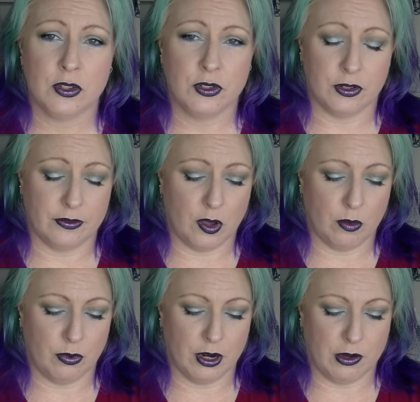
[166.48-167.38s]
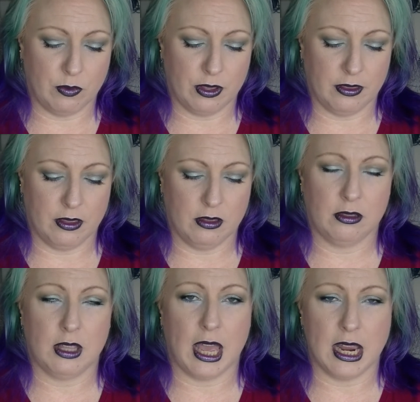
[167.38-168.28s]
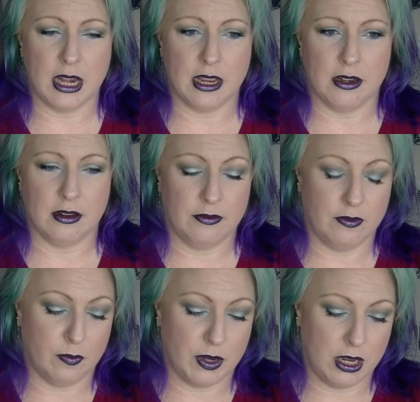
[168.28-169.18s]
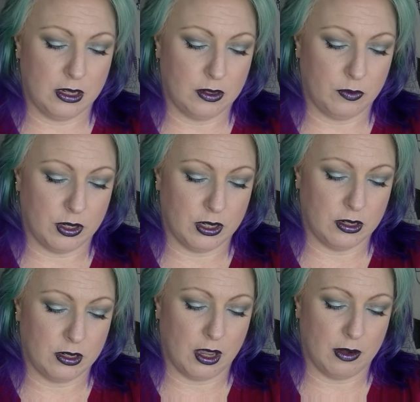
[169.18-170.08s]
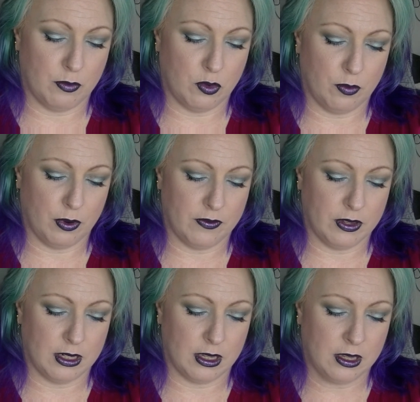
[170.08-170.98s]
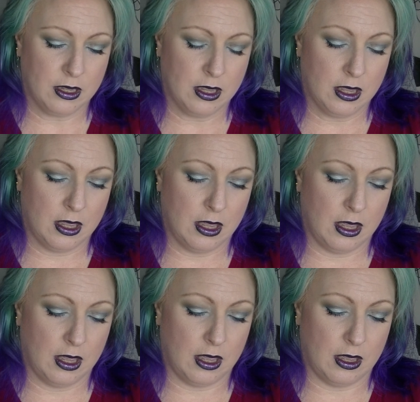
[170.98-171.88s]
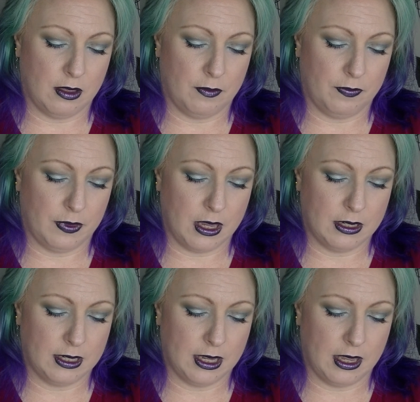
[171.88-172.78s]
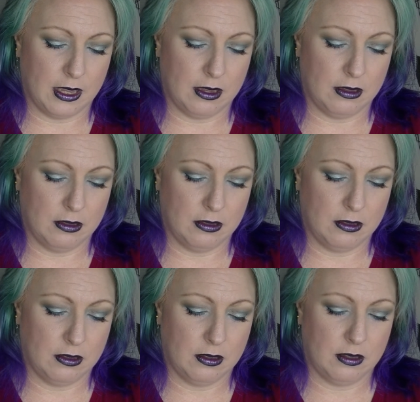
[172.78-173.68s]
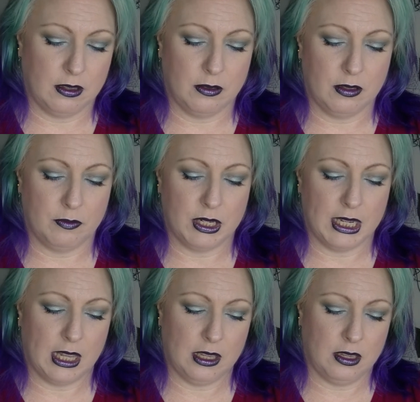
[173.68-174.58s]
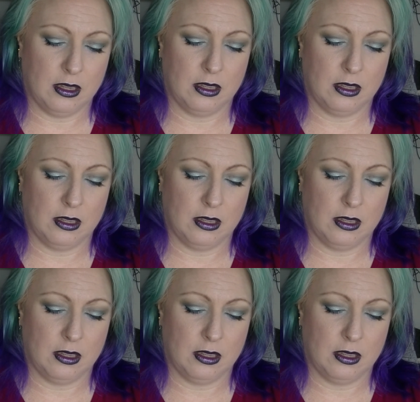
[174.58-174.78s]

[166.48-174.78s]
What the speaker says: sort of ombre'd with Alien from NYX, which I'd bought previously. It's a metallic